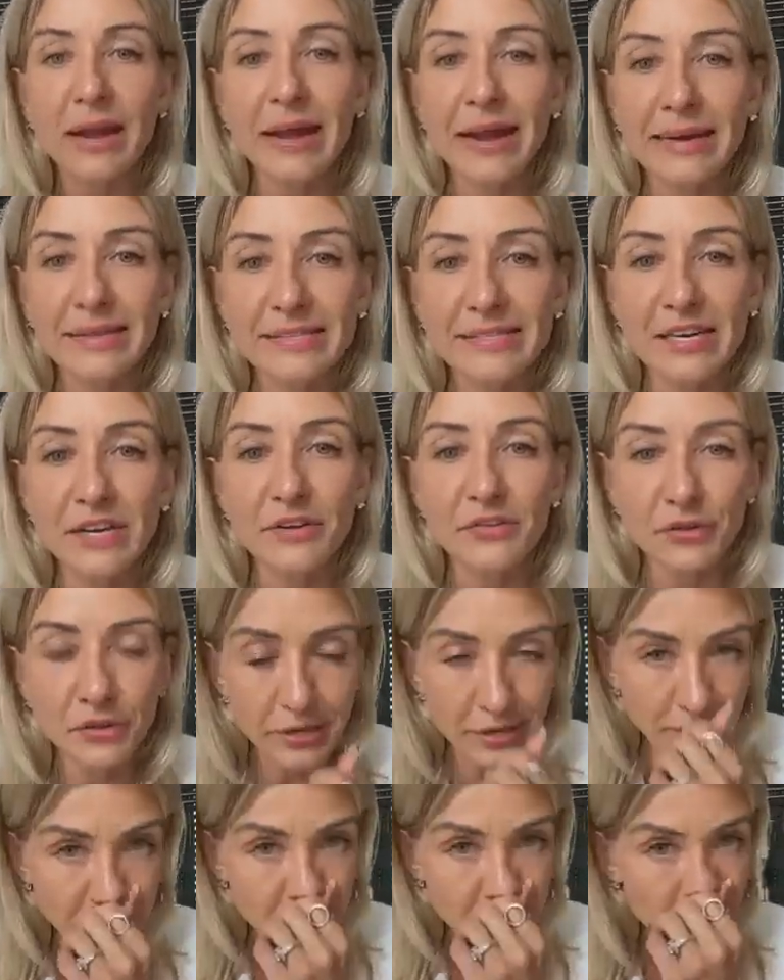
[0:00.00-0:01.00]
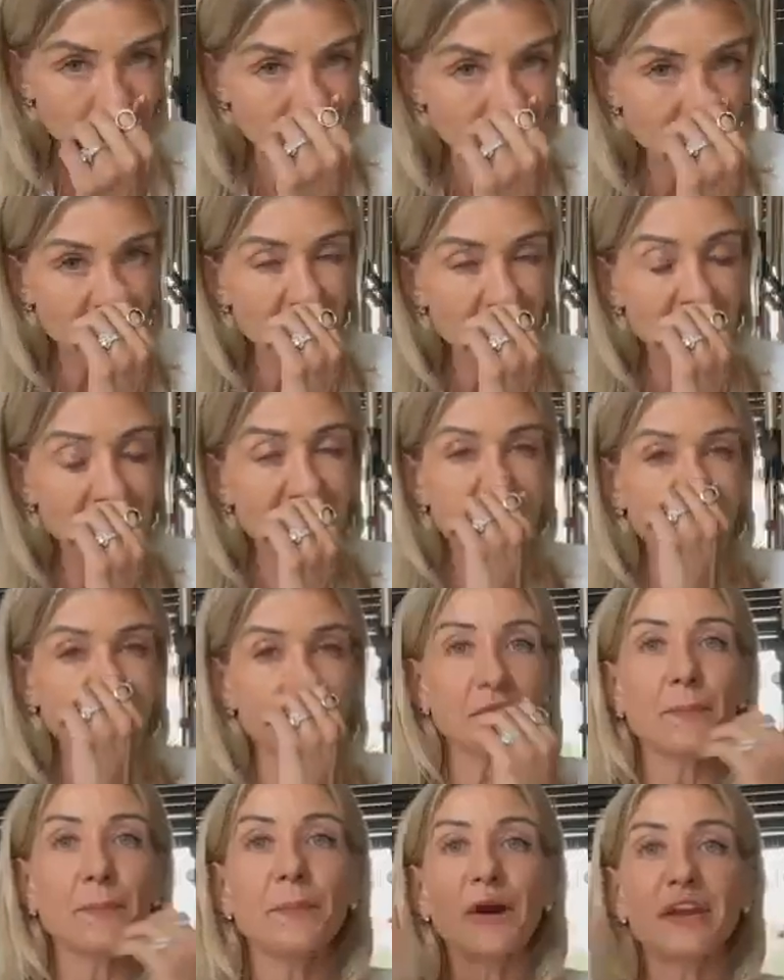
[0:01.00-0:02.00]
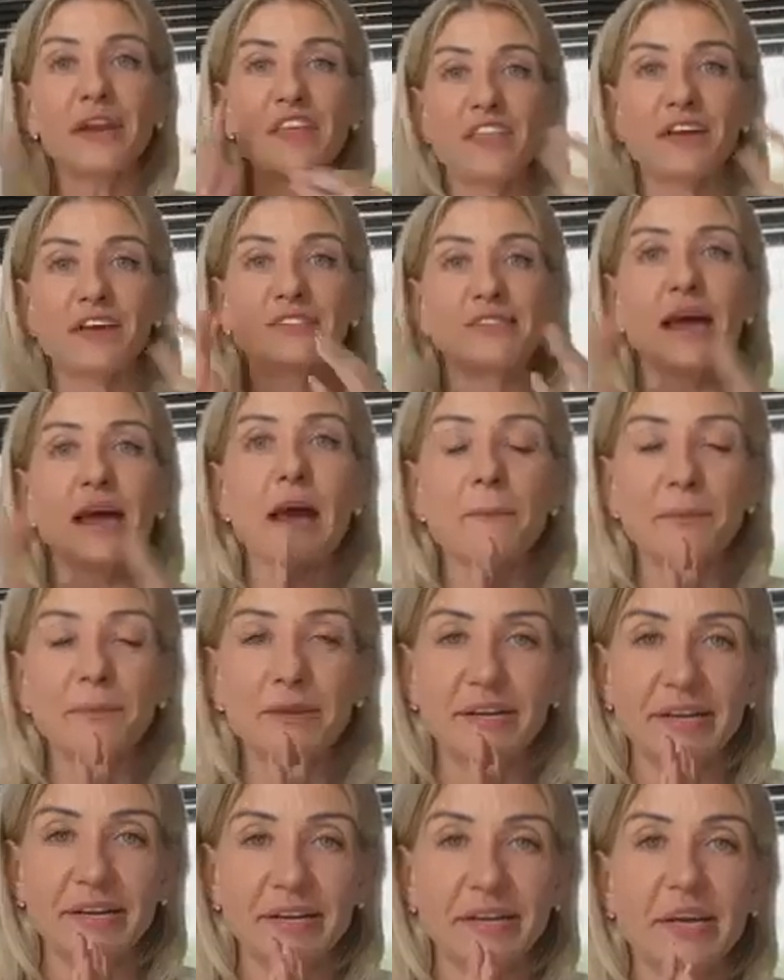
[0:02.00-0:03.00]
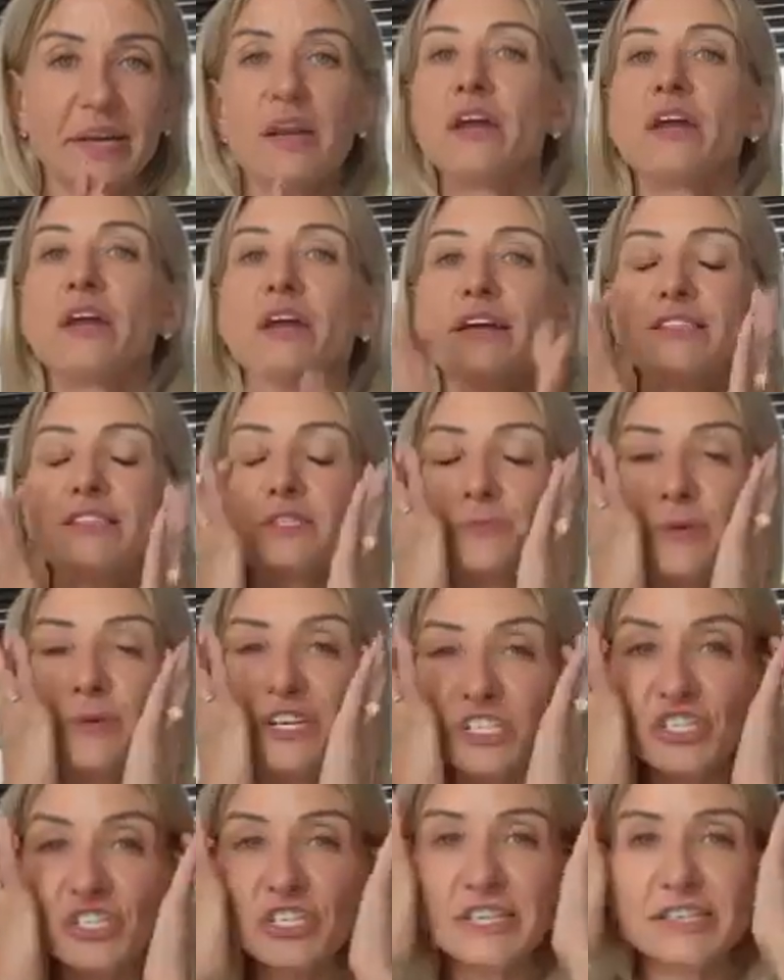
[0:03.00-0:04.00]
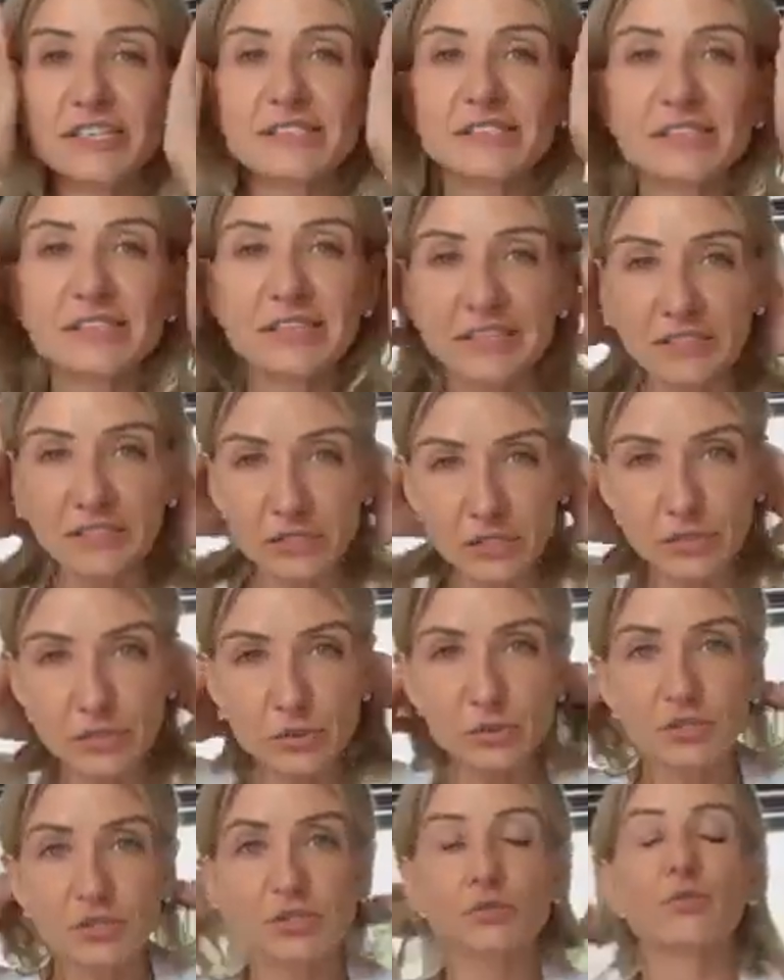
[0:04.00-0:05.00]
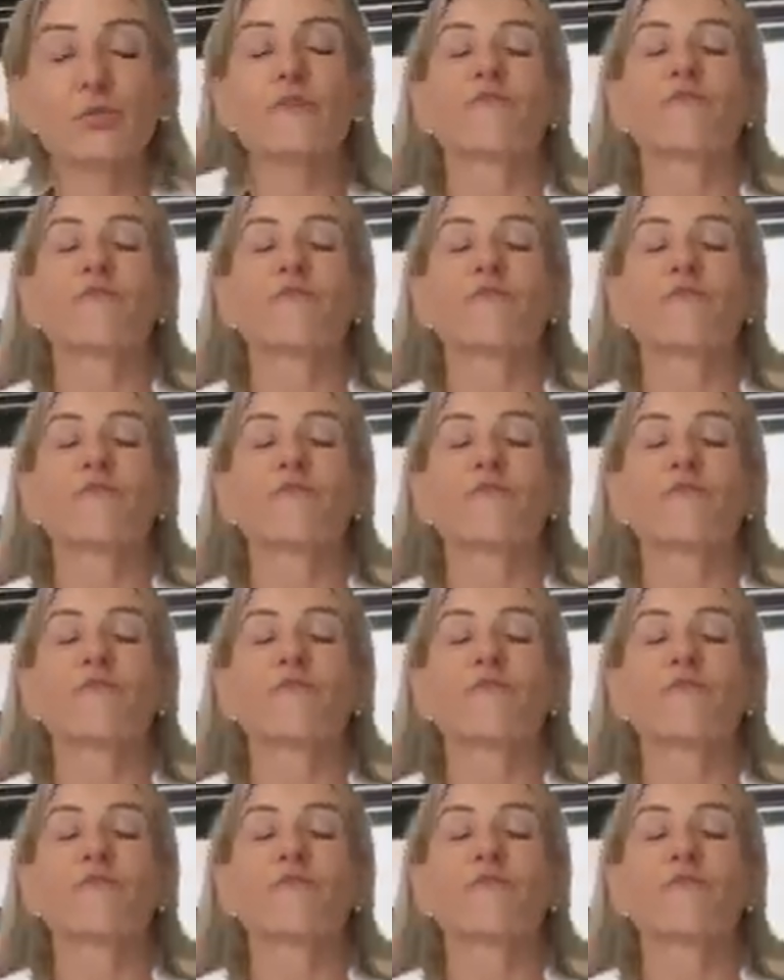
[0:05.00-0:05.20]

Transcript: gut health. Okay, so everything in the body that's happening, especially skin disorders.